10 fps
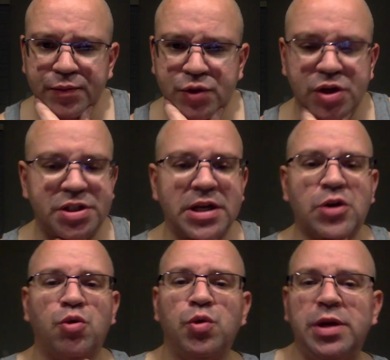Does it
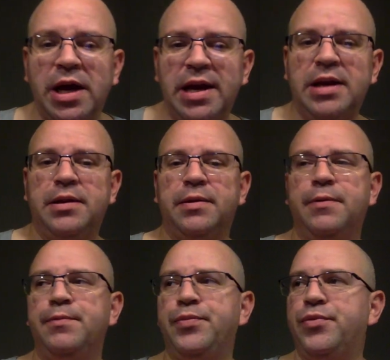create
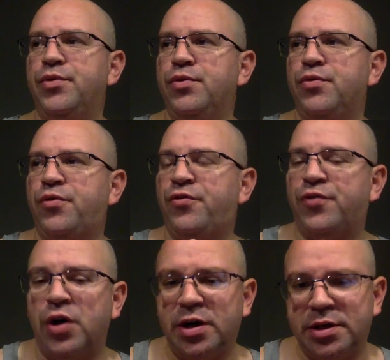
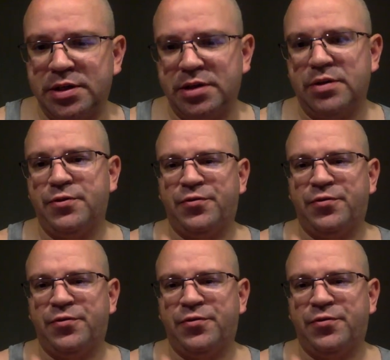fun,